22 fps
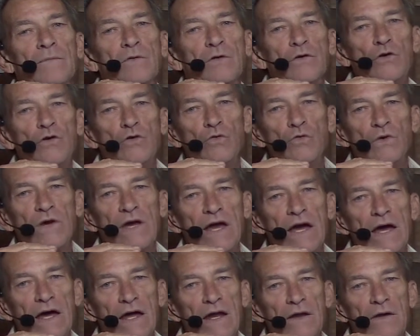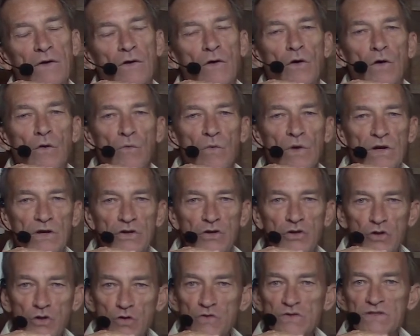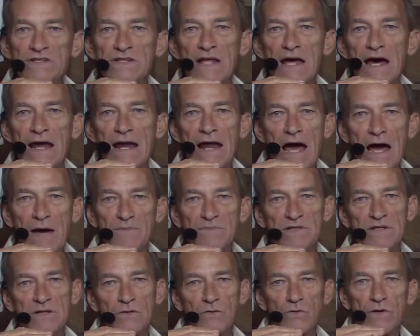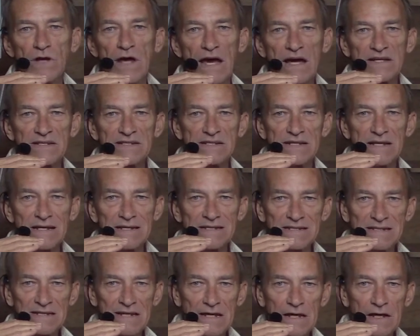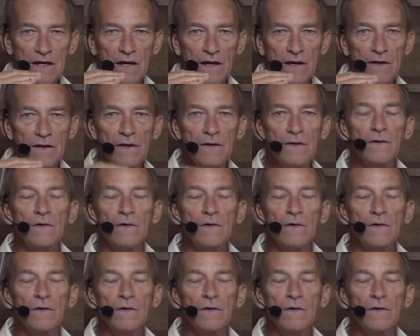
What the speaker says: you can reduce that absolute excess yin,